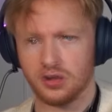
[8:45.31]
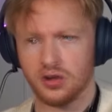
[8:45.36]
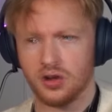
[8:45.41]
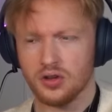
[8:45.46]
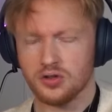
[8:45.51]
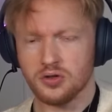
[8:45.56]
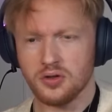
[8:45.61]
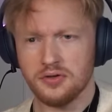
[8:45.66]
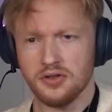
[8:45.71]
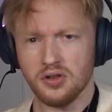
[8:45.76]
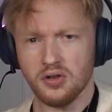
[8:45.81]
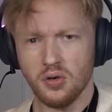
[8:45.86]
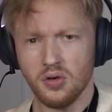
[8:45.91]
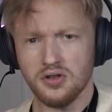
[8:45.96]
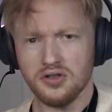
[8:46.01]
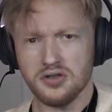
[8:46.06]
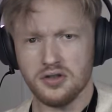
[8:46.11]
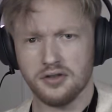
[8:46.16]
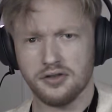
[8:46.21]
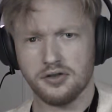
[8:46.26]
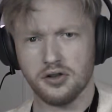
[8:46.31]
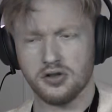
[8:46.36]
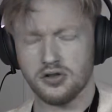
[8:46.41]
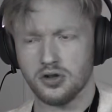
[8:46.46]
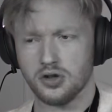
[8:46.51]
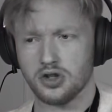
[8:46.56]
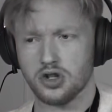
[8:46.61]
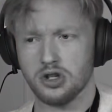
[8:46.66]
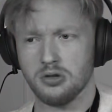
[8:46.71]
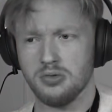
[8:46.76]
So if they're going to the future,
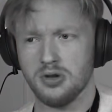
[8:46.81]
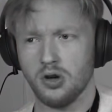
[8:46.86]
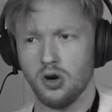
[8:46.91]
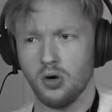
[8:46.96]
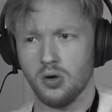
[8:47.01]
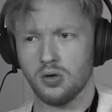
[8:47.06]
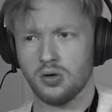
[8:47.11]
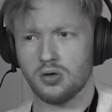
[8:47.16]
shouldn't we go